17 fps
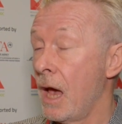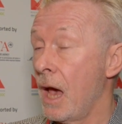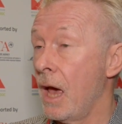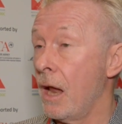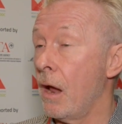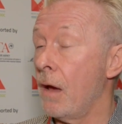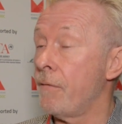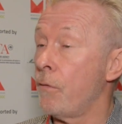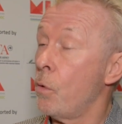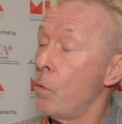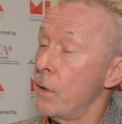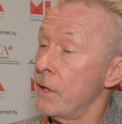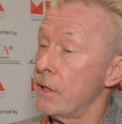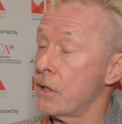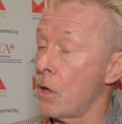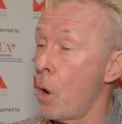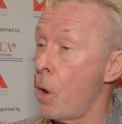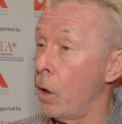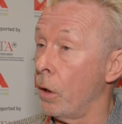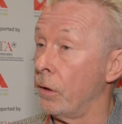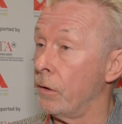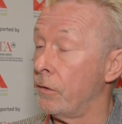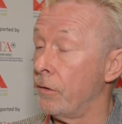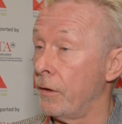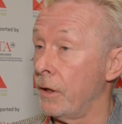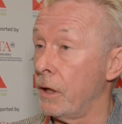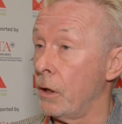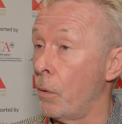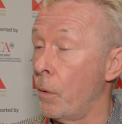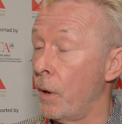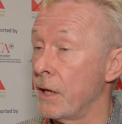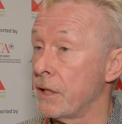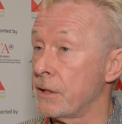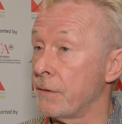And I've always gone to the
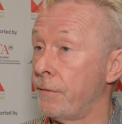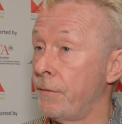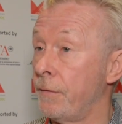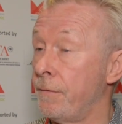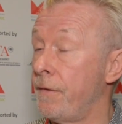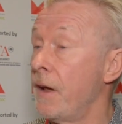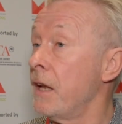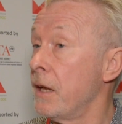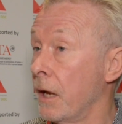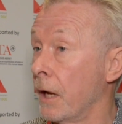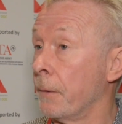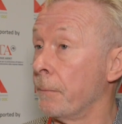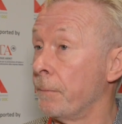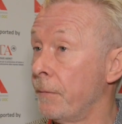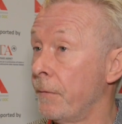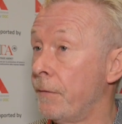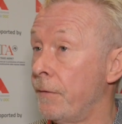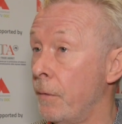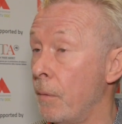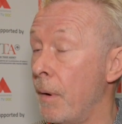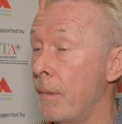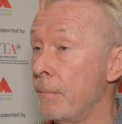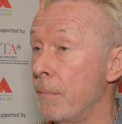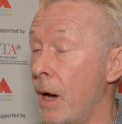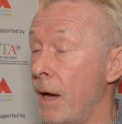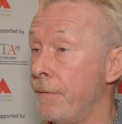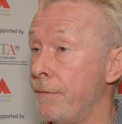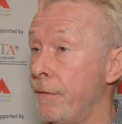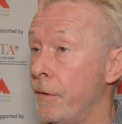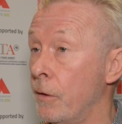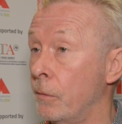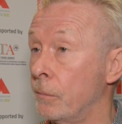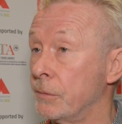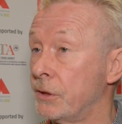US for funding for my
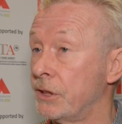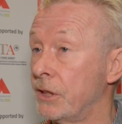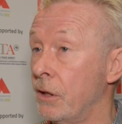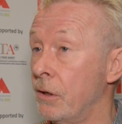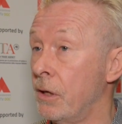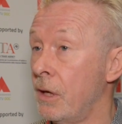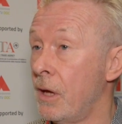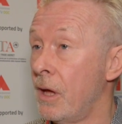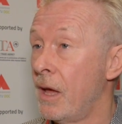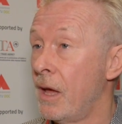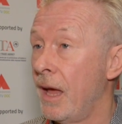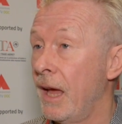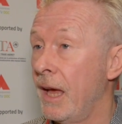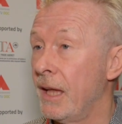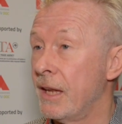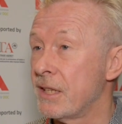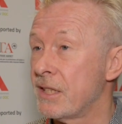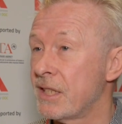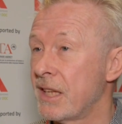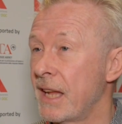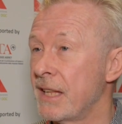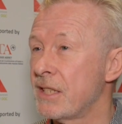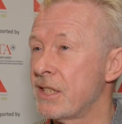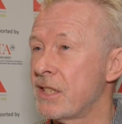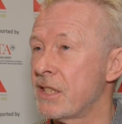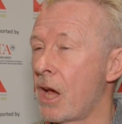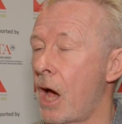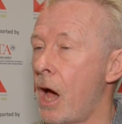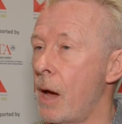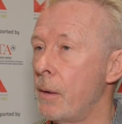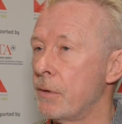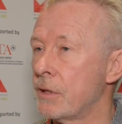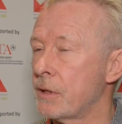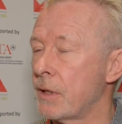films. So in a sense,
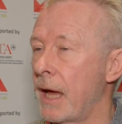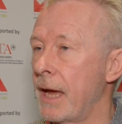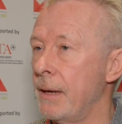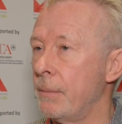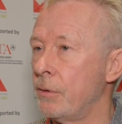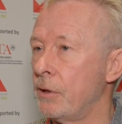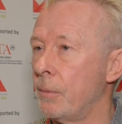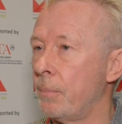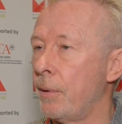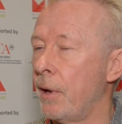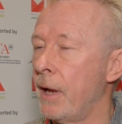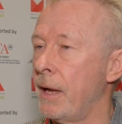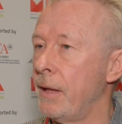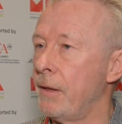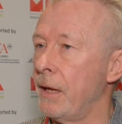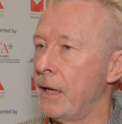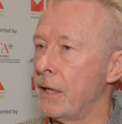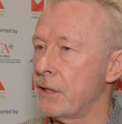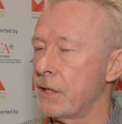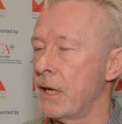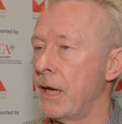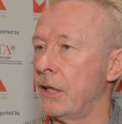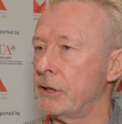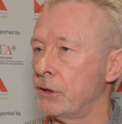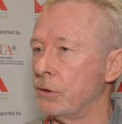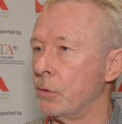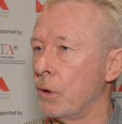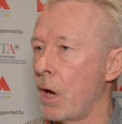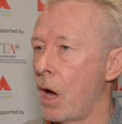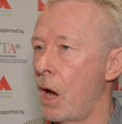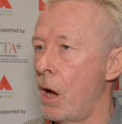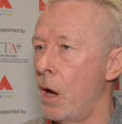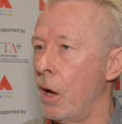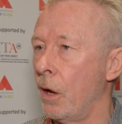I was able to play the international
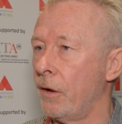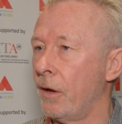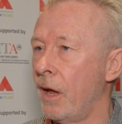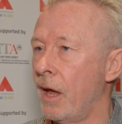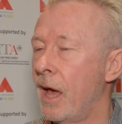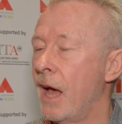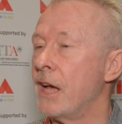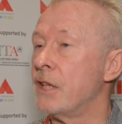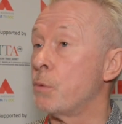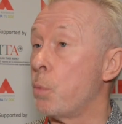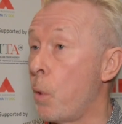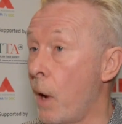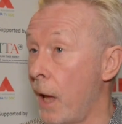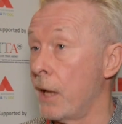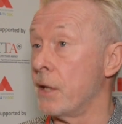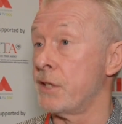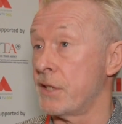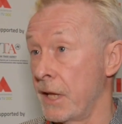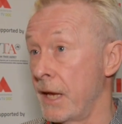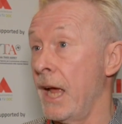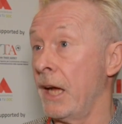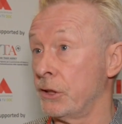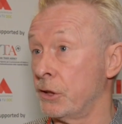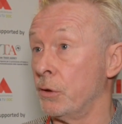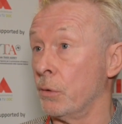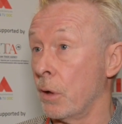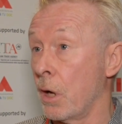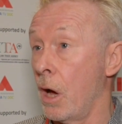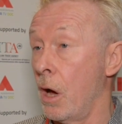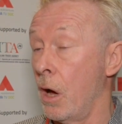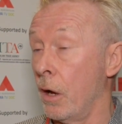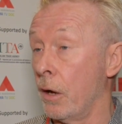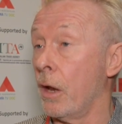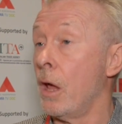card as well as the national
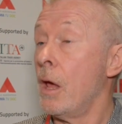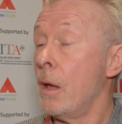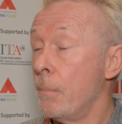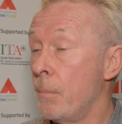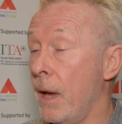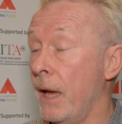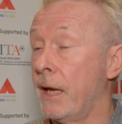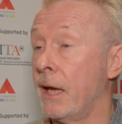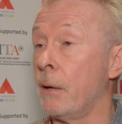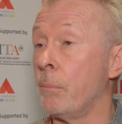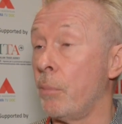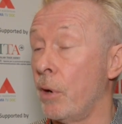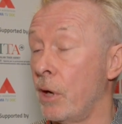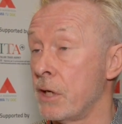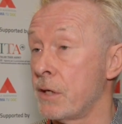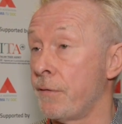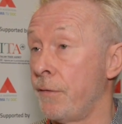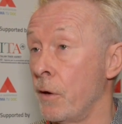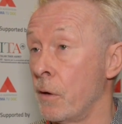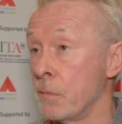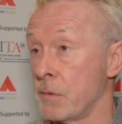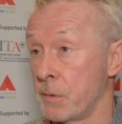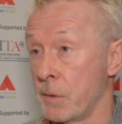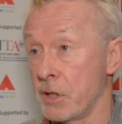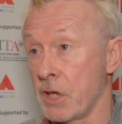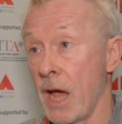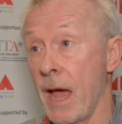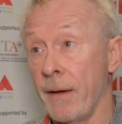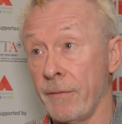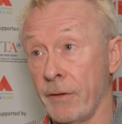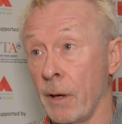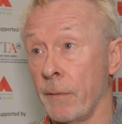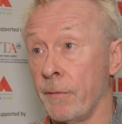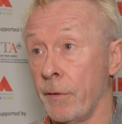card, making British films, which I
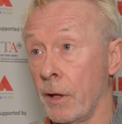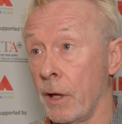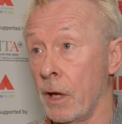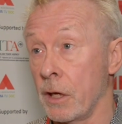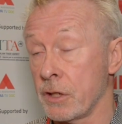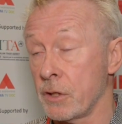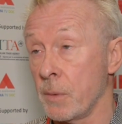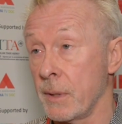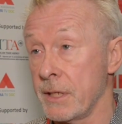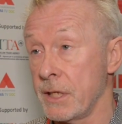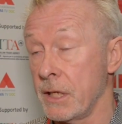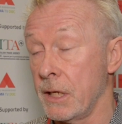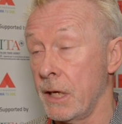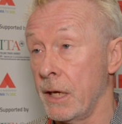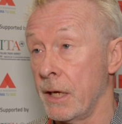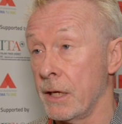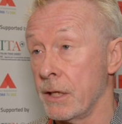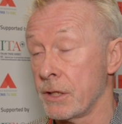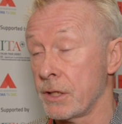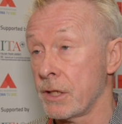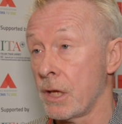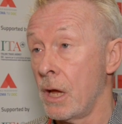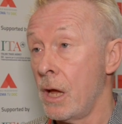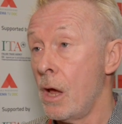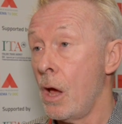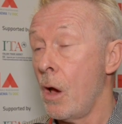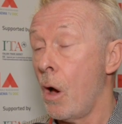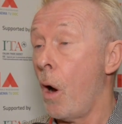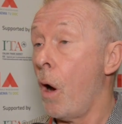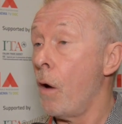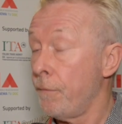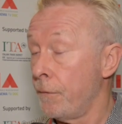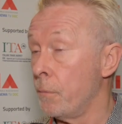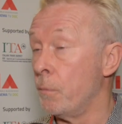have done for the last 20 years,
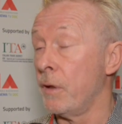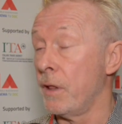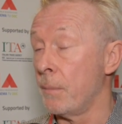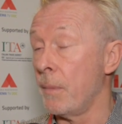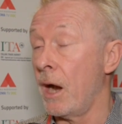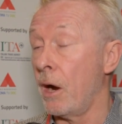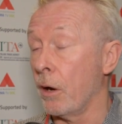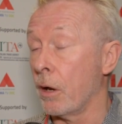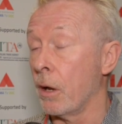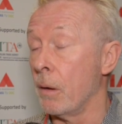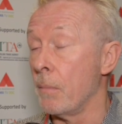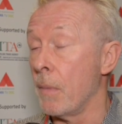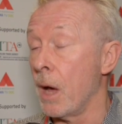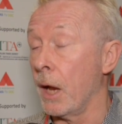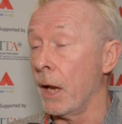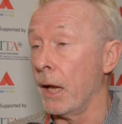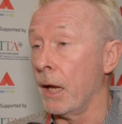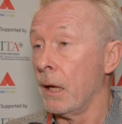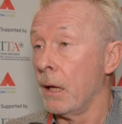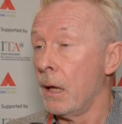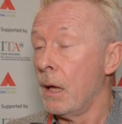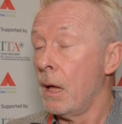often with American money.